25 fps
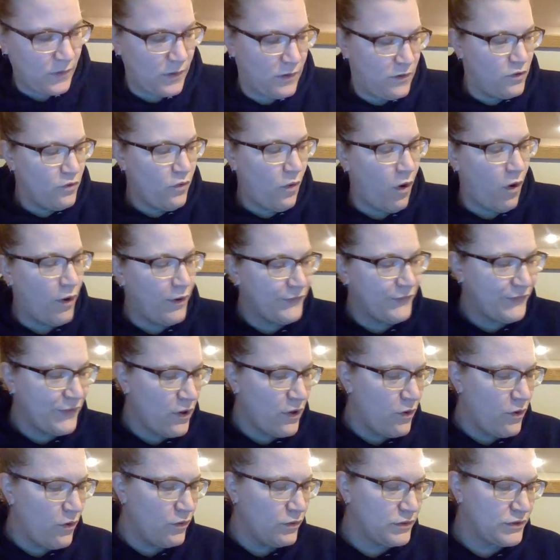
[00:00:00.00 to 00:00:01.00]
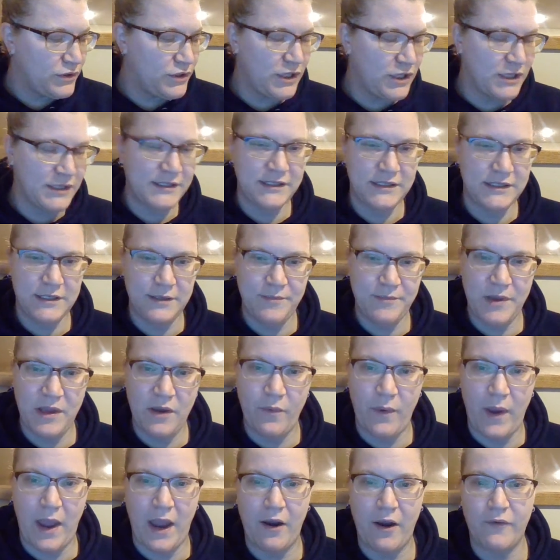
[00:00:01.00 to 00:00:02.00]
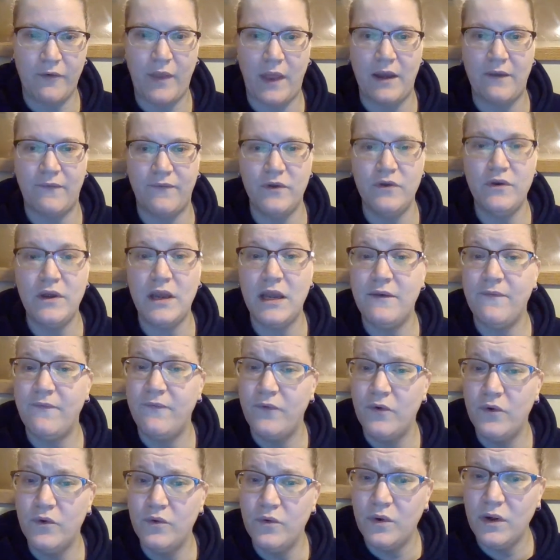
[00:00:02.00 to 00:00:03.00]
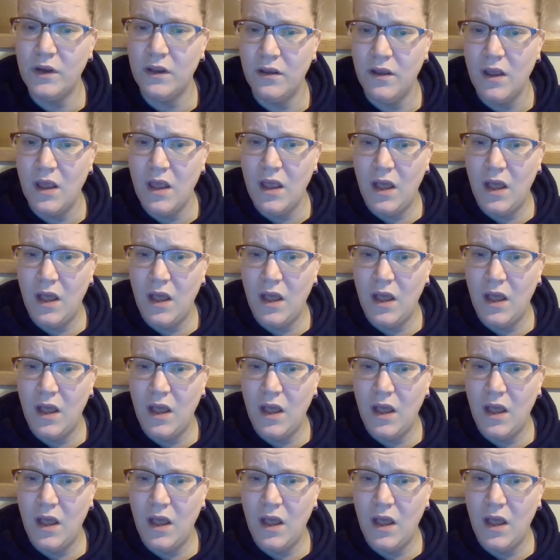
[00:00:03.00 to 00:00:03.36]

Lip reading: You also, just to be aware that if you need food,